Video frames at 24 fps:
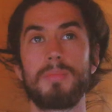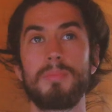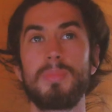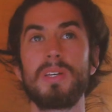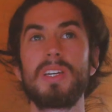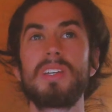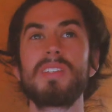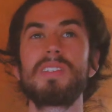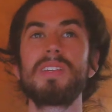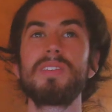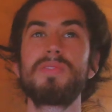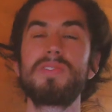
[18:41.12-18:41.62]

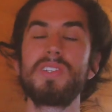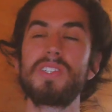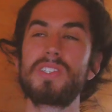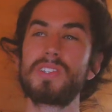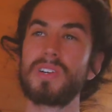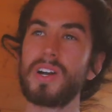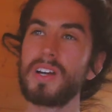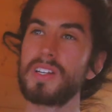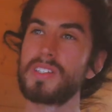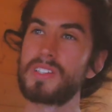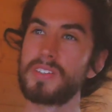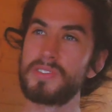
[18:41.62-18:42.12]
Because if you
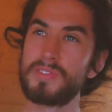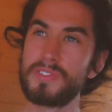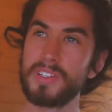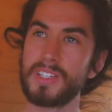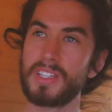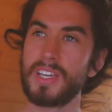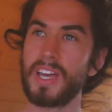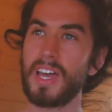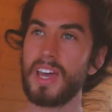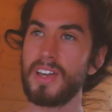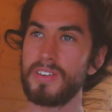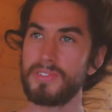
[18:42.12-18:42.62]
try to
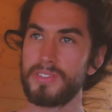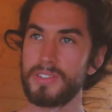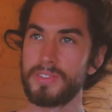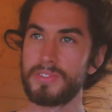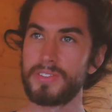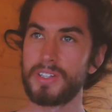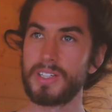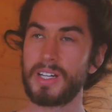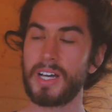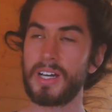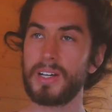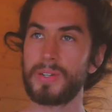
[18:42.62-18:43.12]
figure
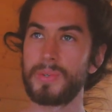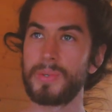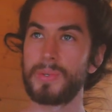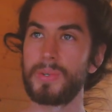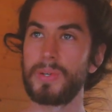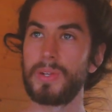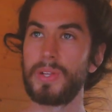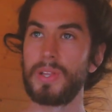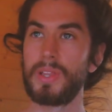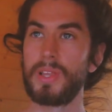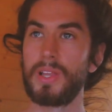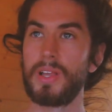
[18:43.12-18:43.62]
everything out
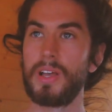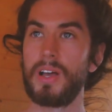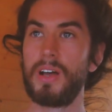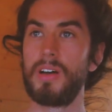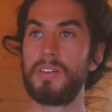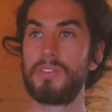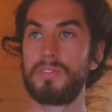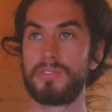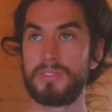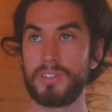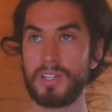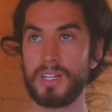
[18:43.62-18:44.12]

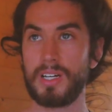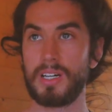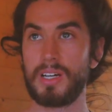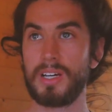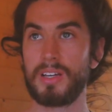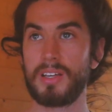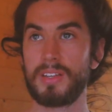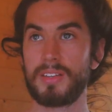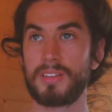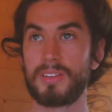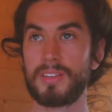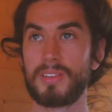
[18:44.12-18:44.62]
at
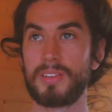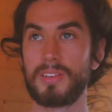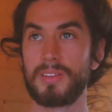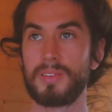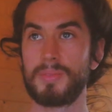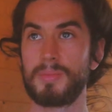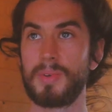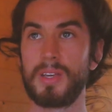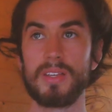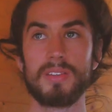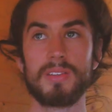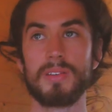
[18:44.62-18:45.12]
first,
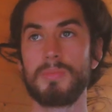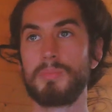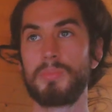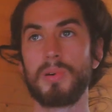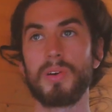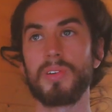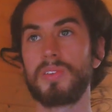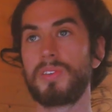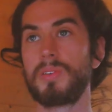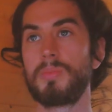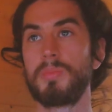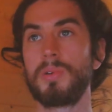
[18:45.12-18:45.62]
it's
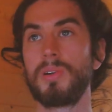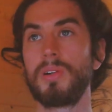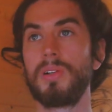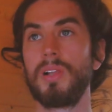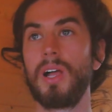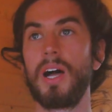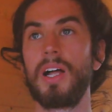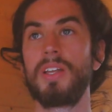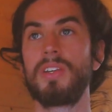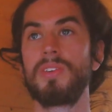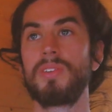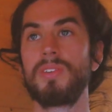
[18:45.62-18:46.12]

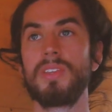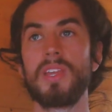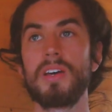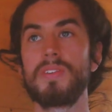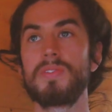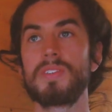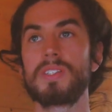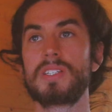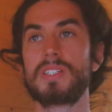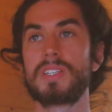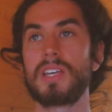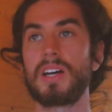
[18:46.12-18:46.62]
impossible, and you'll
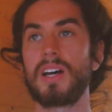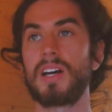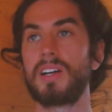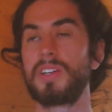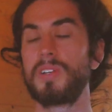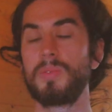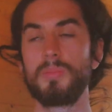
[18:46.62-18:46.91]
never start.